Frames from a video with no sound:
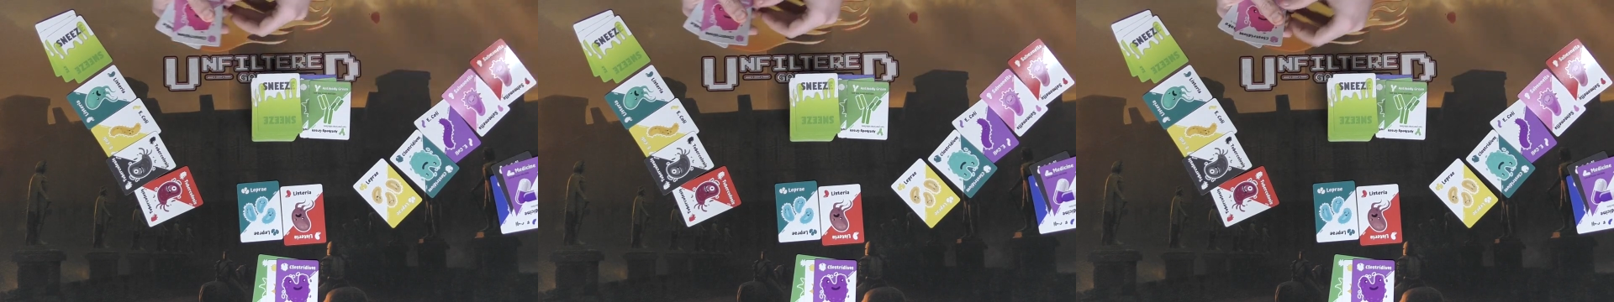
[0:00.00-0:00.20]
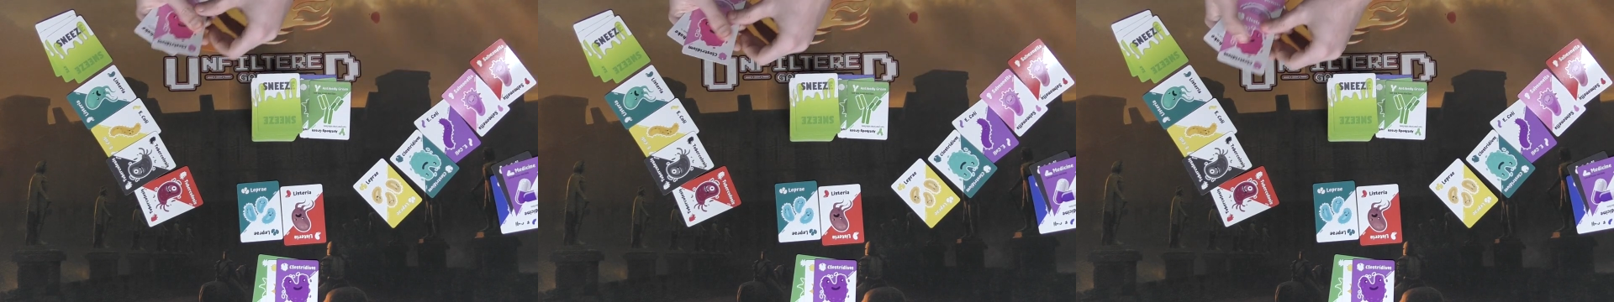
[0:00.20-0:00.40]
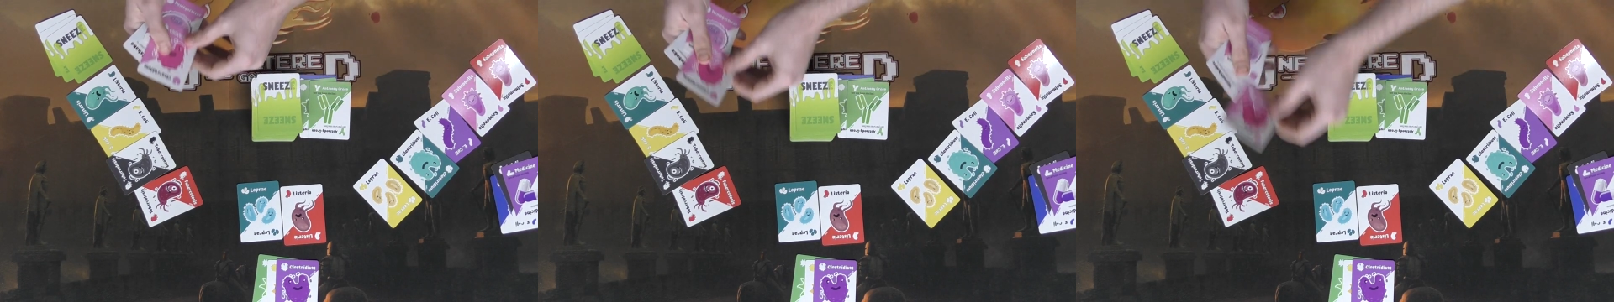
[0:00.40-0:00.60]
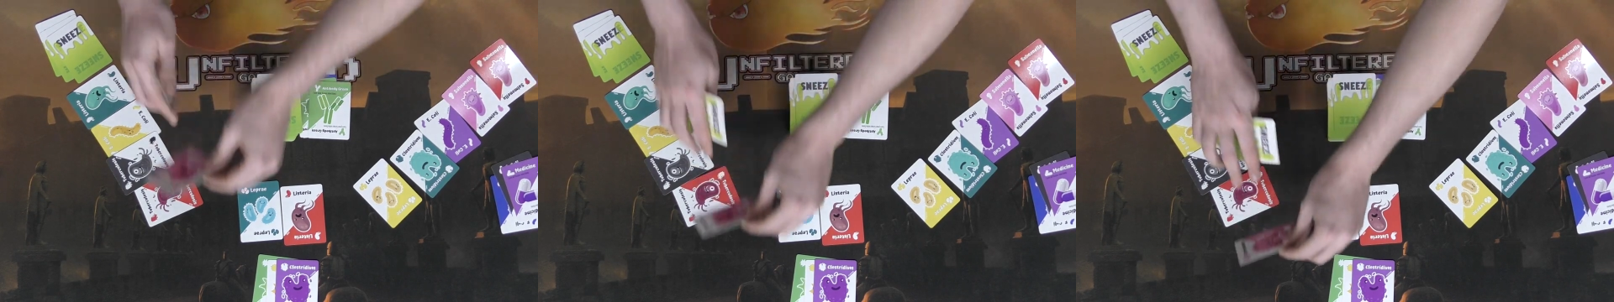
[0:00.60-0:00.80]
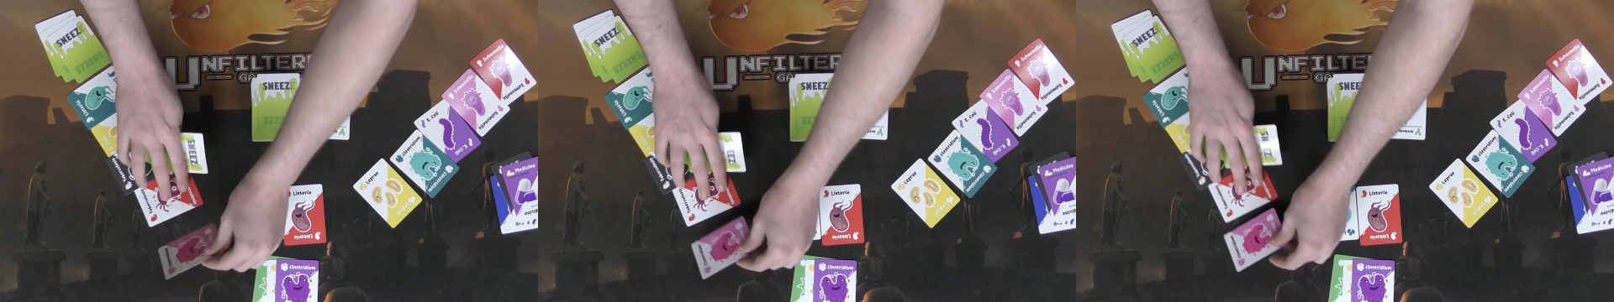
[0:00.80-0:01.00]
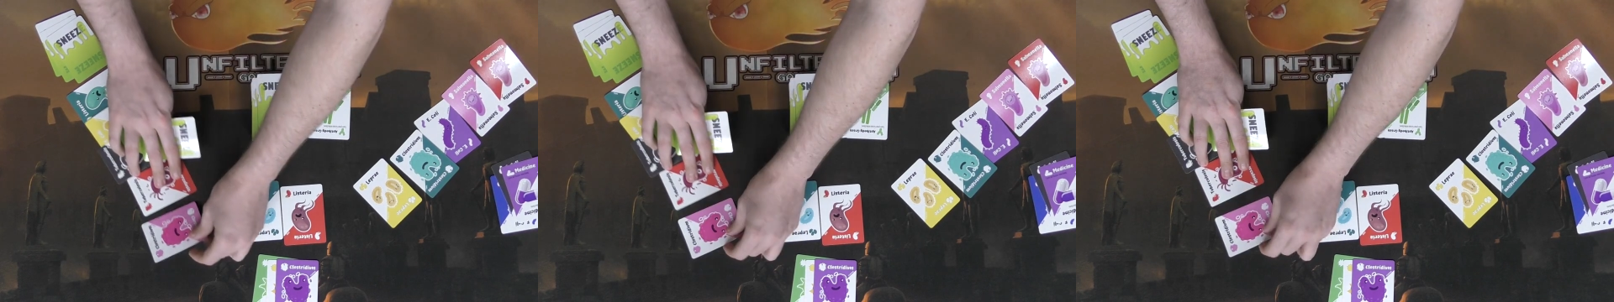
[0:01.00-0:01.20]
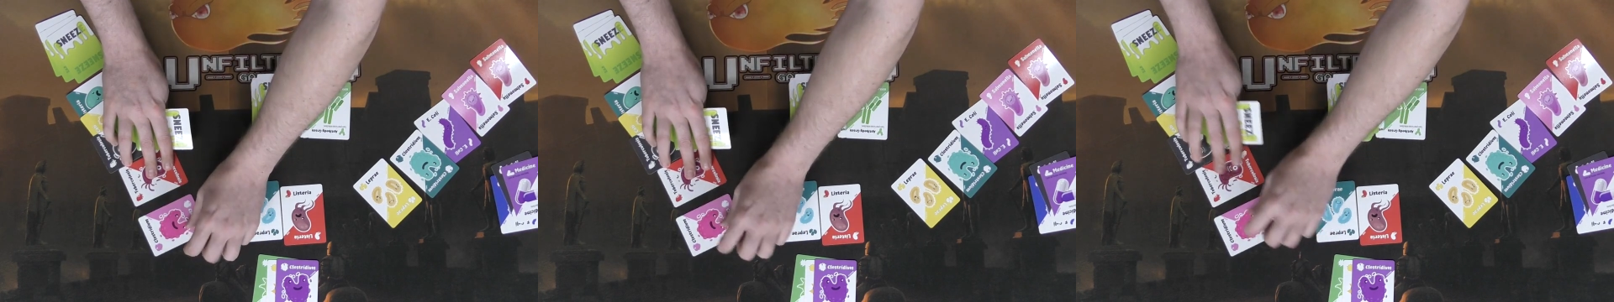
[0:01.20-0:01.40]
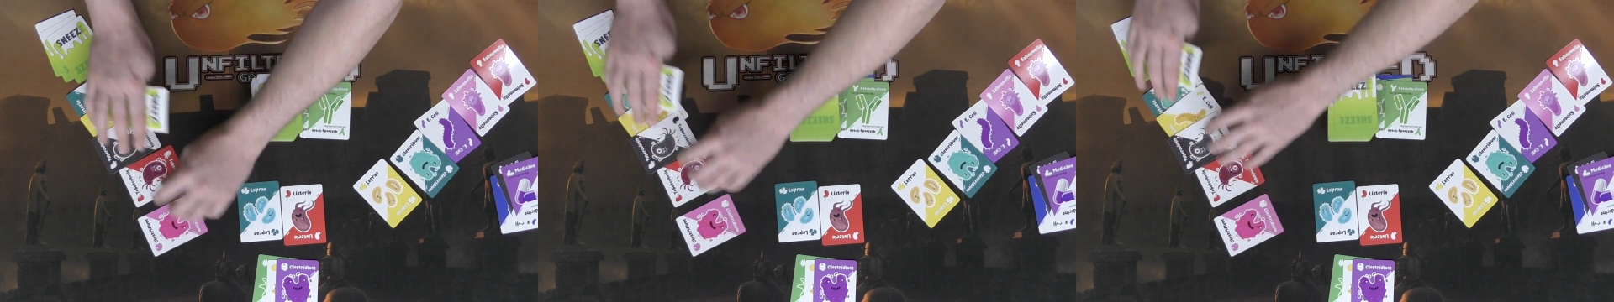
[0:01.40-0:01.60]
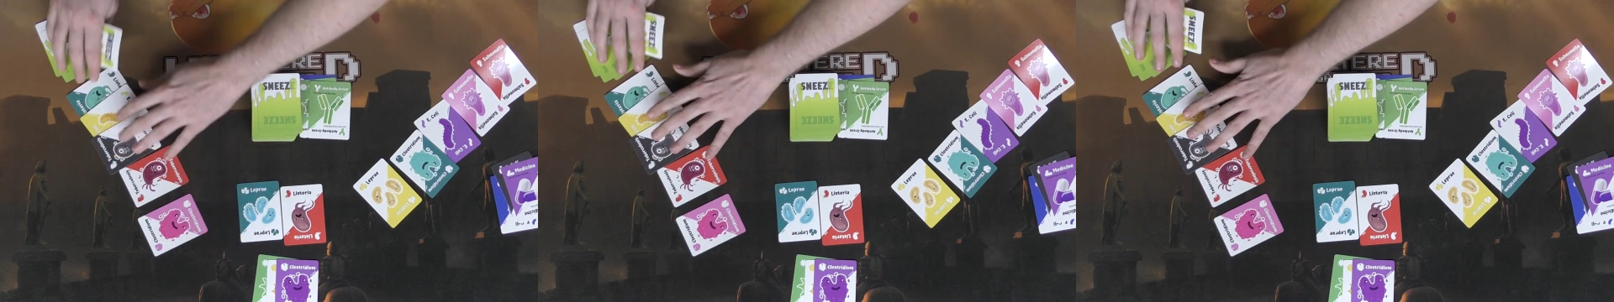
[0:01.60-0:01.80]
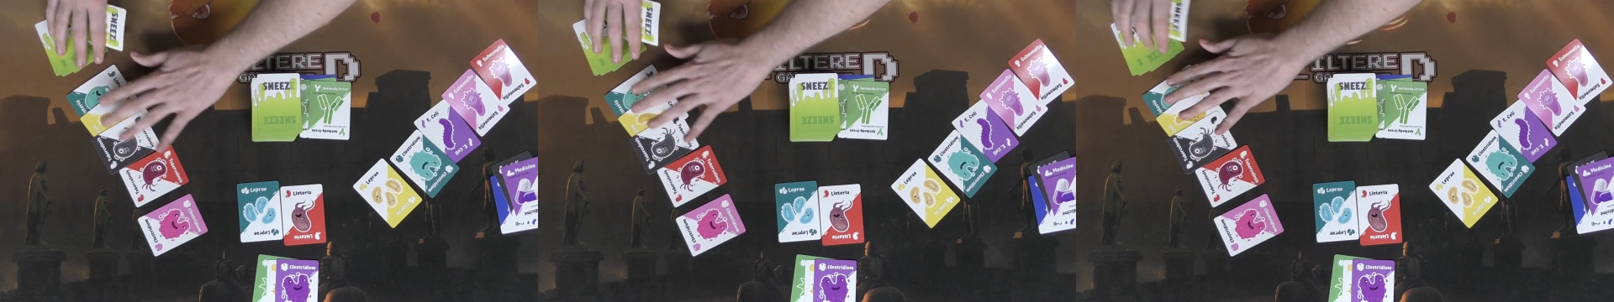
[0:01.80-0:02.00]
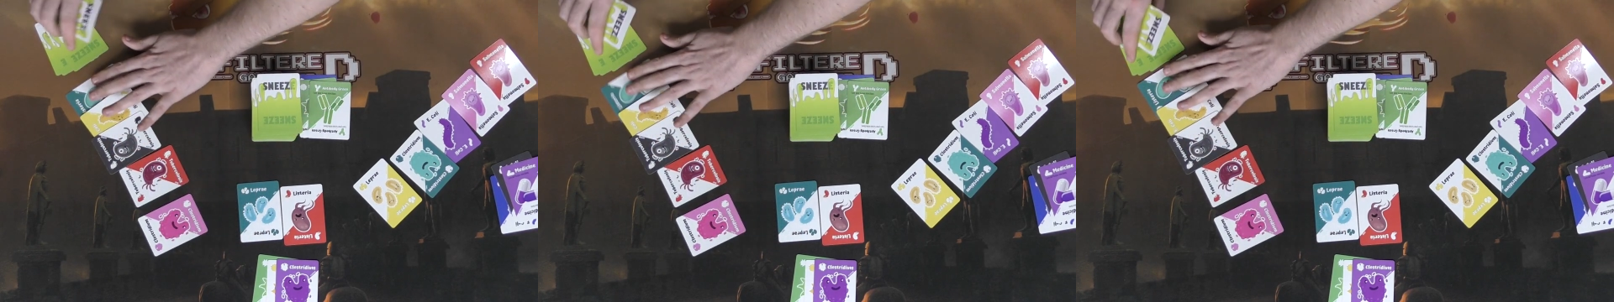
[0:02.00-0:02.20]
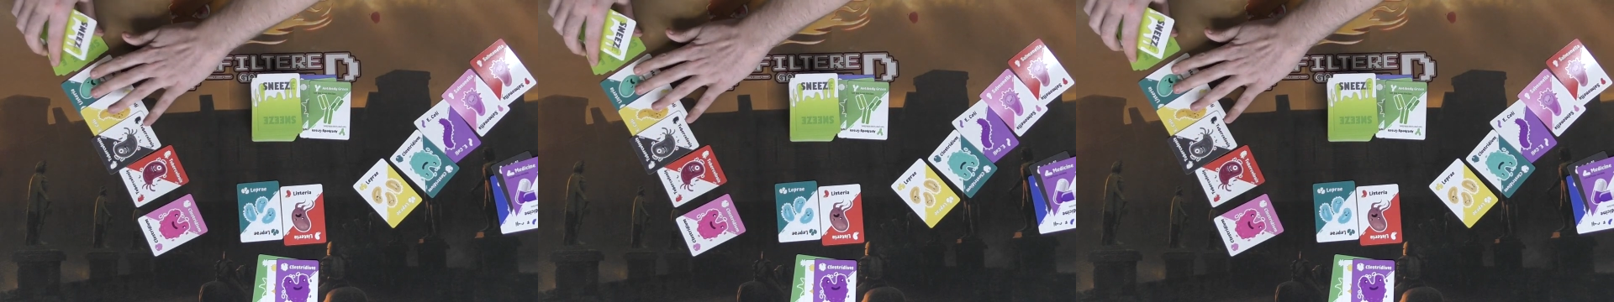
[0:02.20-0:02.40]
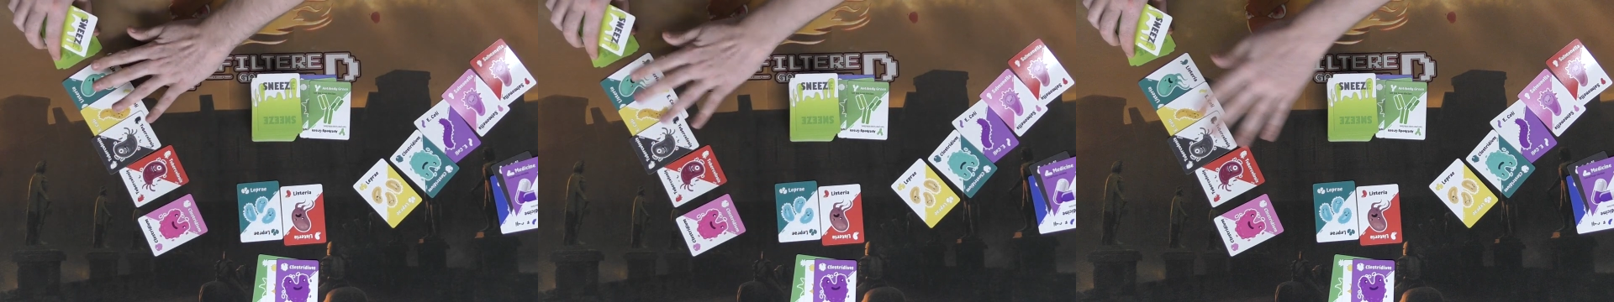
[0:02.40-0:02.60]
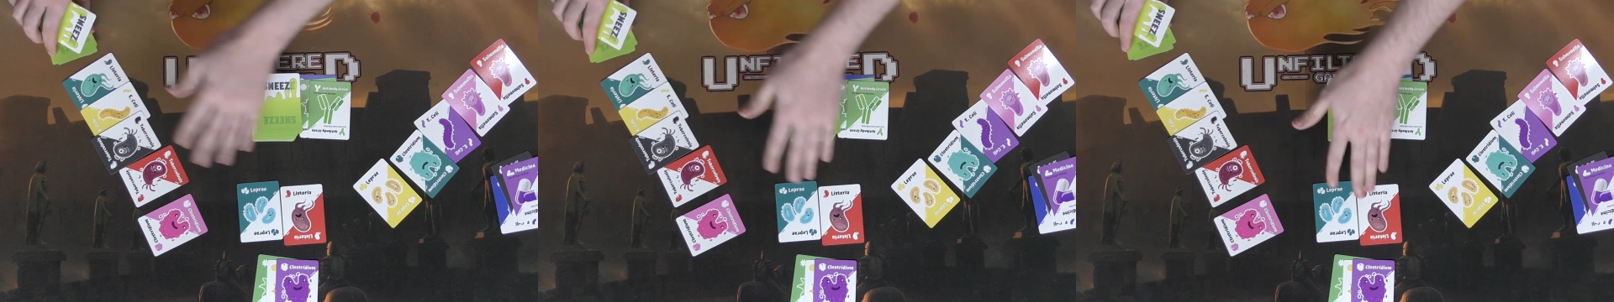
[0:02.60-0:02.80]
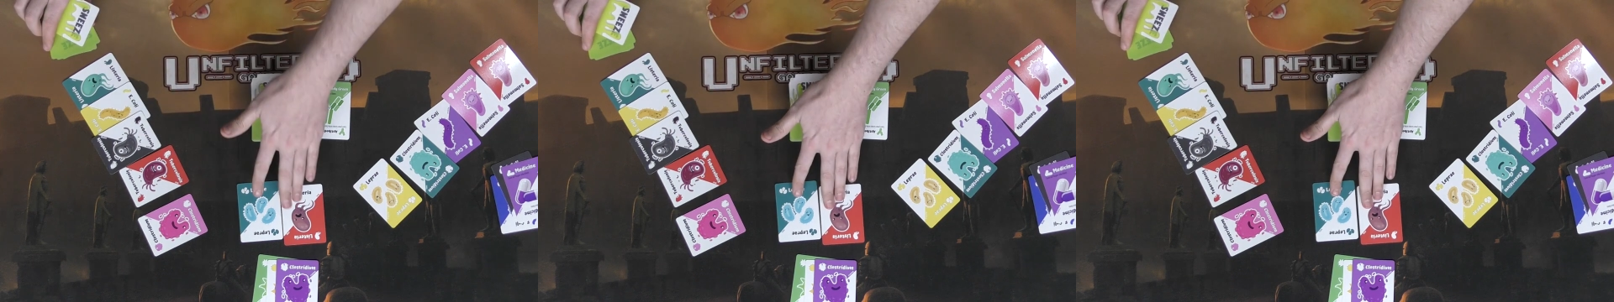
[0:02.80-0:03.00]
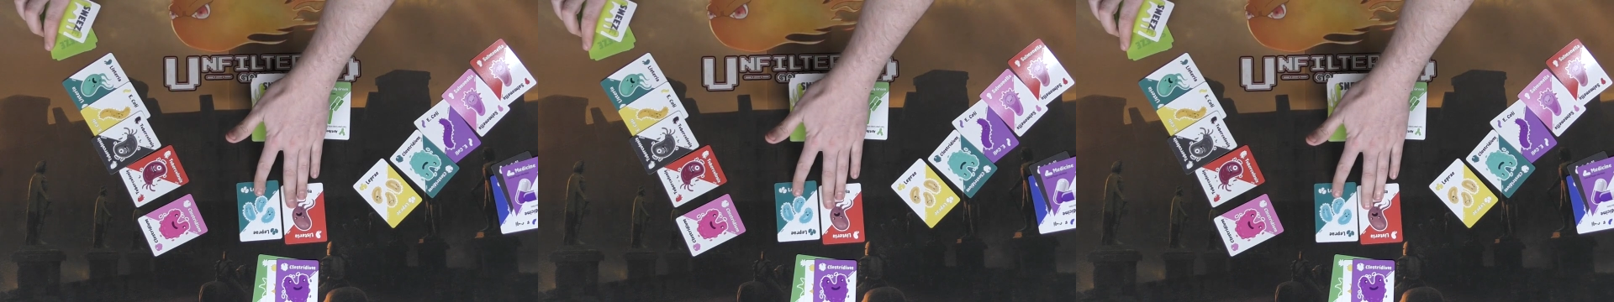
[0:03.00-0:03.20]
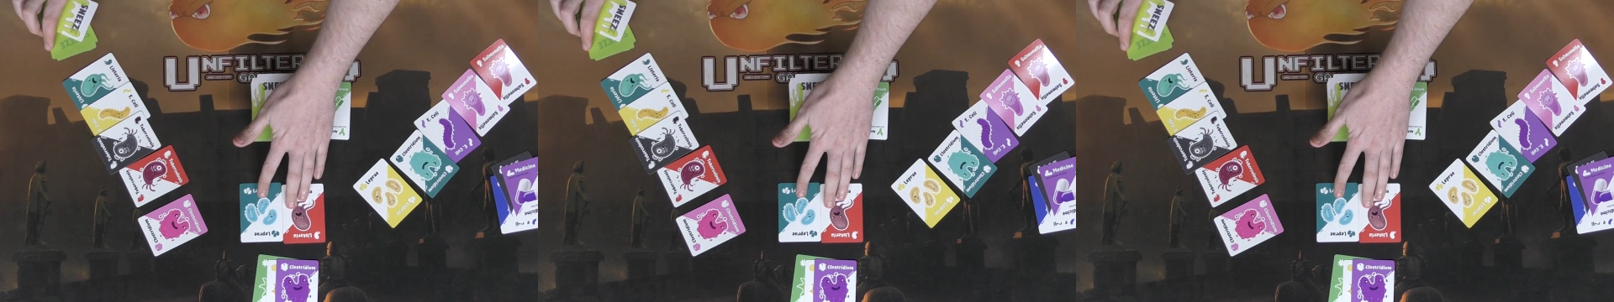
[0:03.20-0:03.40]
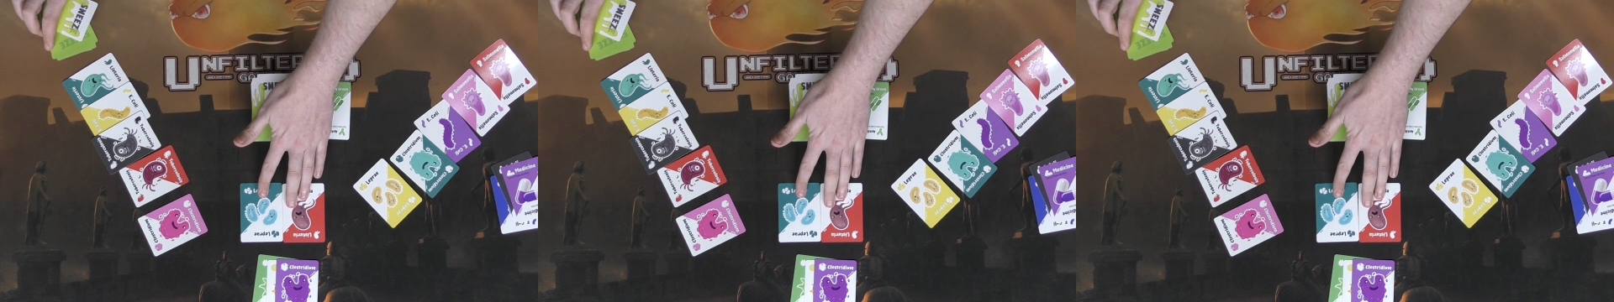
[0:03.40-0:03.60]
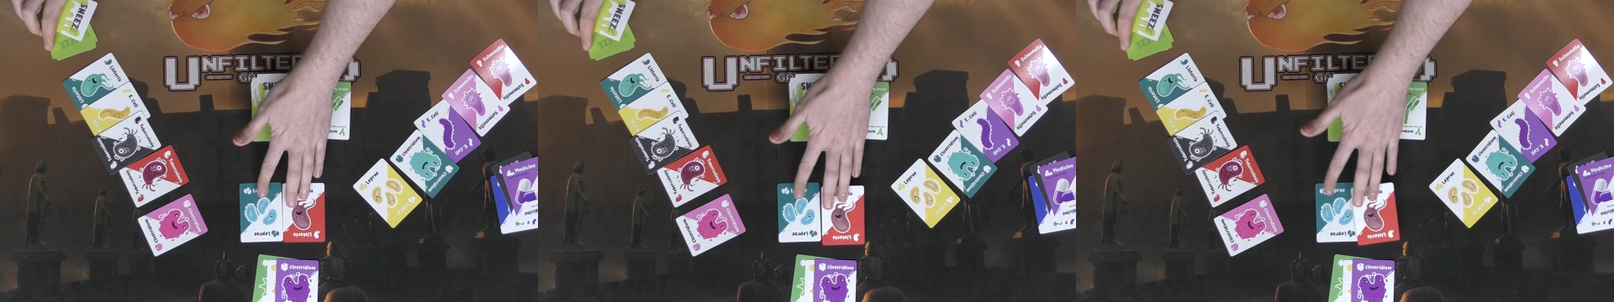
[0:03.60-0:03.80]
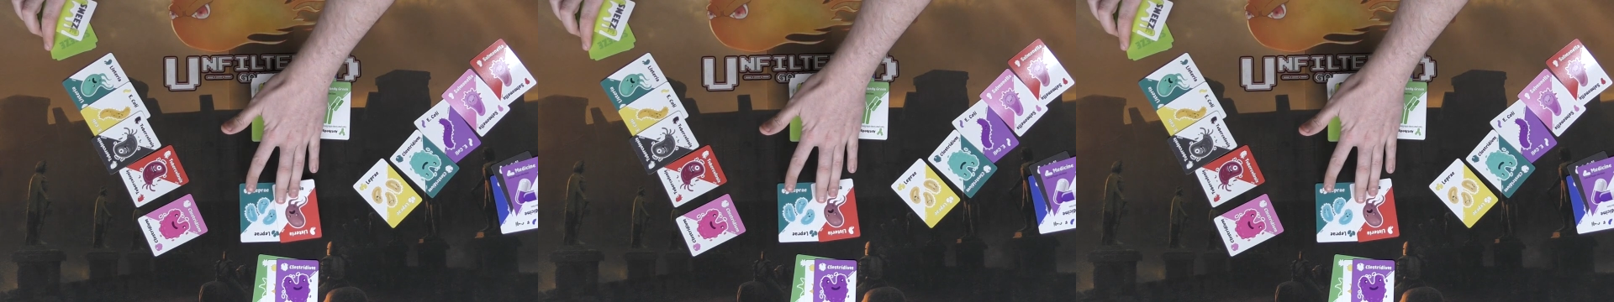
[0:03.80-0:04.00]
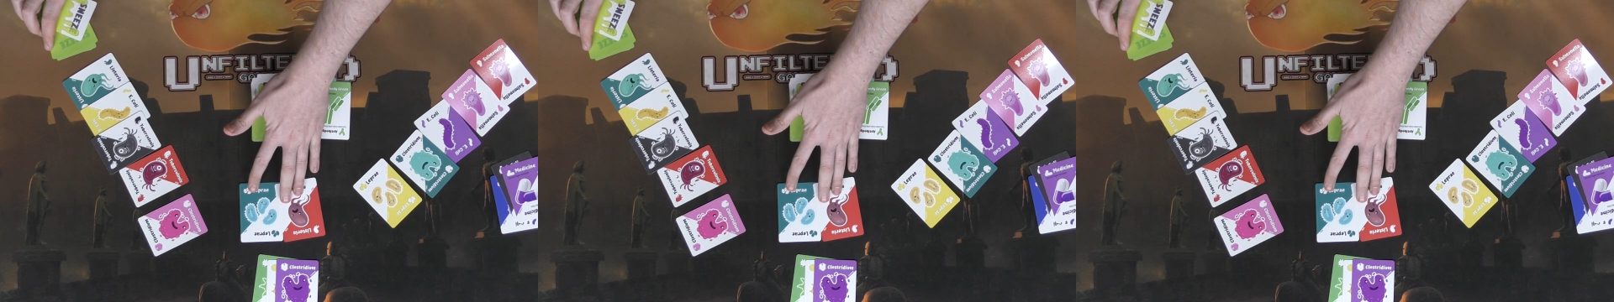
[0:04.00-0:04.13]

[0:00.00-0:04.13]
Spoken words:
Nobody's mouth can be seen.